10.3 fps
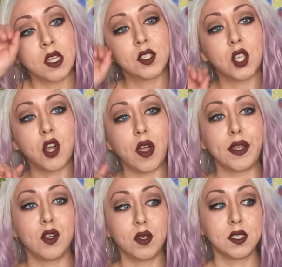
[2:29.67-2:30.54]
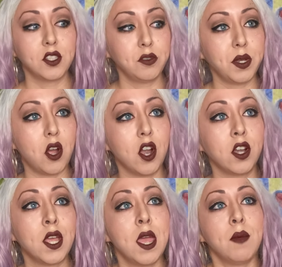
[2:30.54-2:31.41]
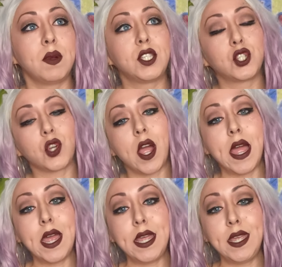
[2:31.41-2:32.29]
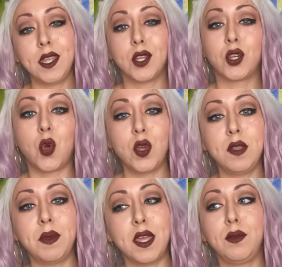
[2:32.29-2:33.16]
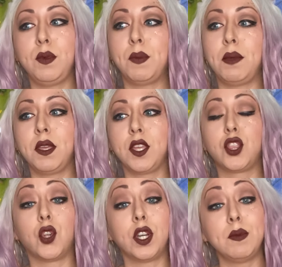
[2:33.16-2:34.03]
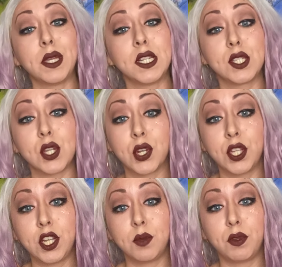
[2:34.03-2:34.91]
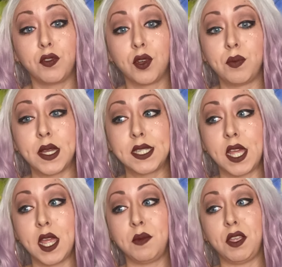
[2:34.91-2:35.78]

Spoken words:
So I know it's a little bit hard, but try going to bed maybe 30 minutes earlier before bedtime.